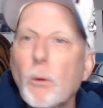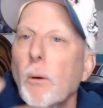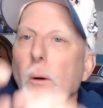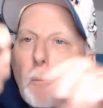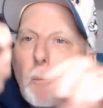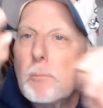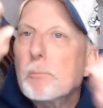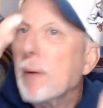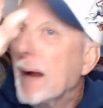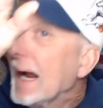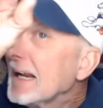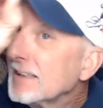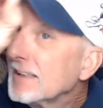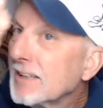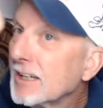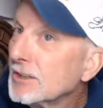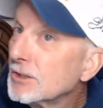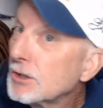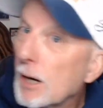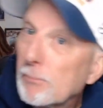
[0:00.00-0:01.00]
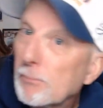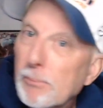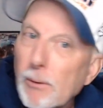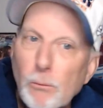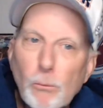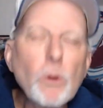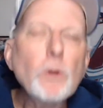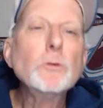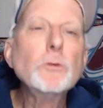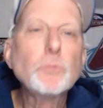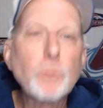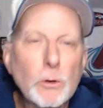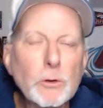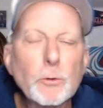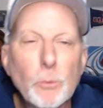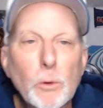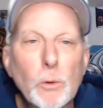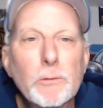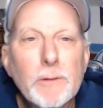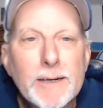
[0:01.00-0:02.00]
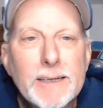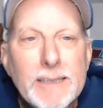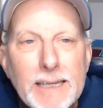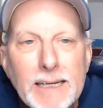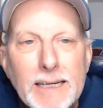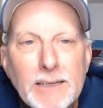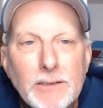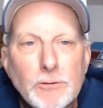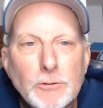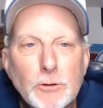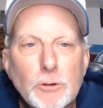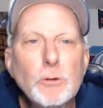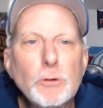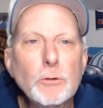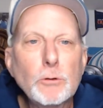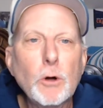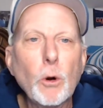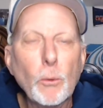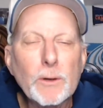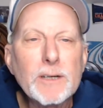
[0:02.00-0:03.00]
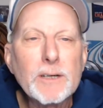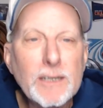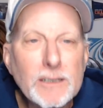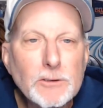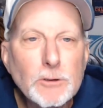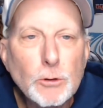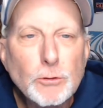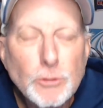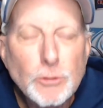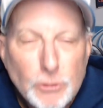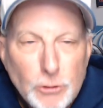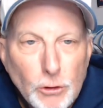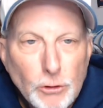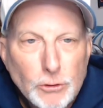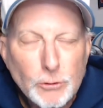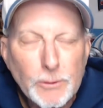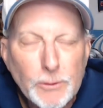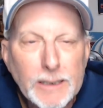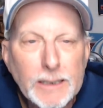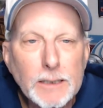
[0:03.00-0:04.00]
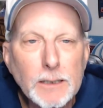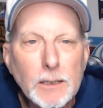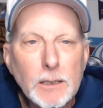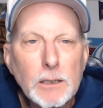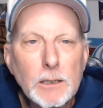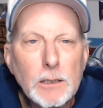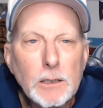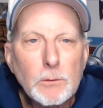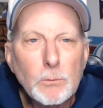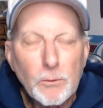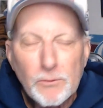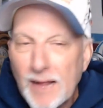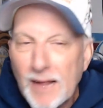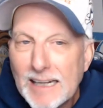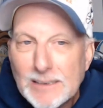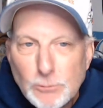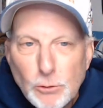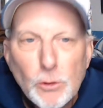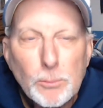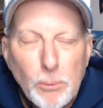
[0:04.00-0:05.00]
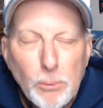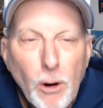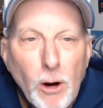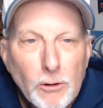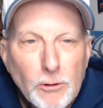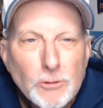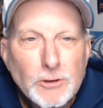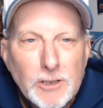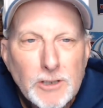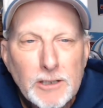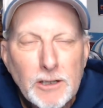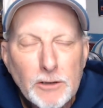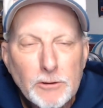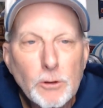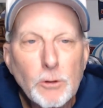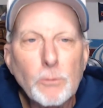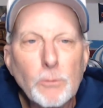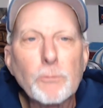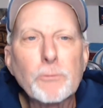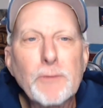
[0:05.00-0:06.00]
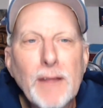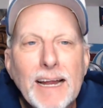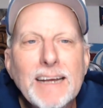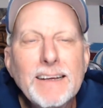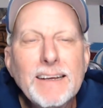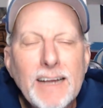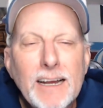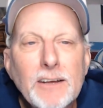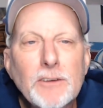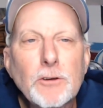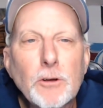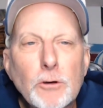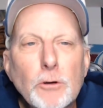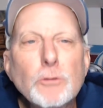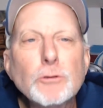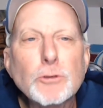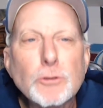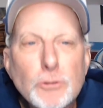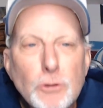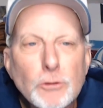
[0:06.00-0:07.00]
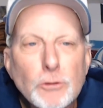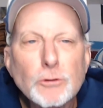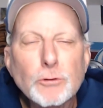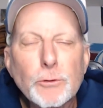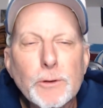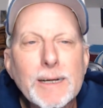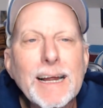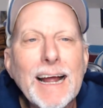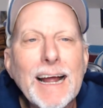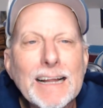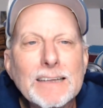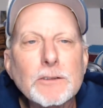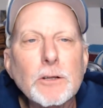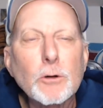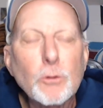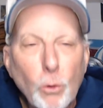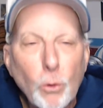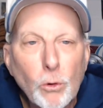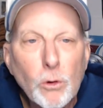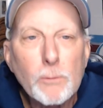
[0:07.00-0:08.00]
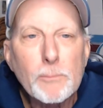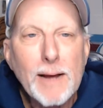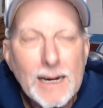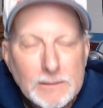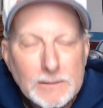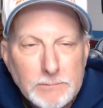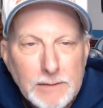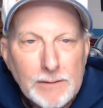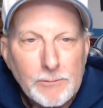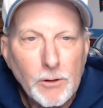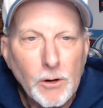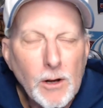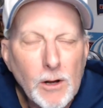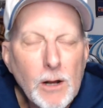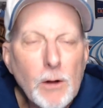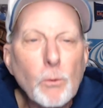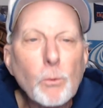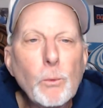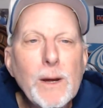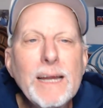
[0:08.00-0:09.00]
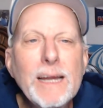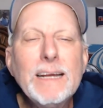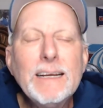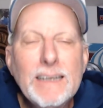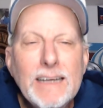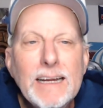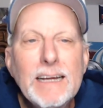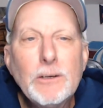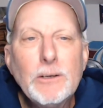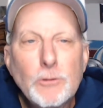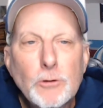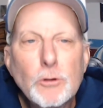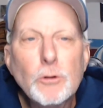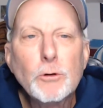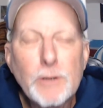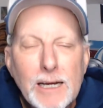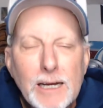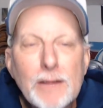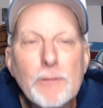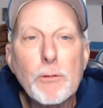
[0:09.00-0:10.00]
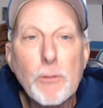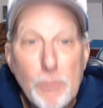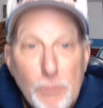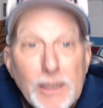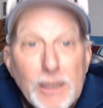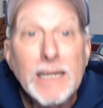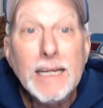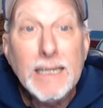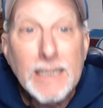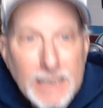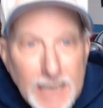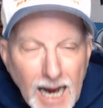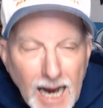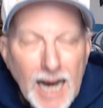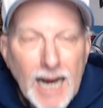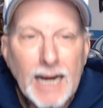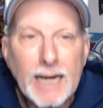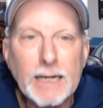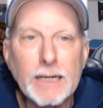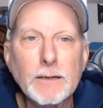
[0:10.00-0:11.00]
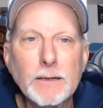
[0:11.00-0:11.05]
bandage up a wound when you really need to go in and do surgery. Well, that's what the Broncos need to do. They need to do surgery at the quarterback level. We need to get the guy,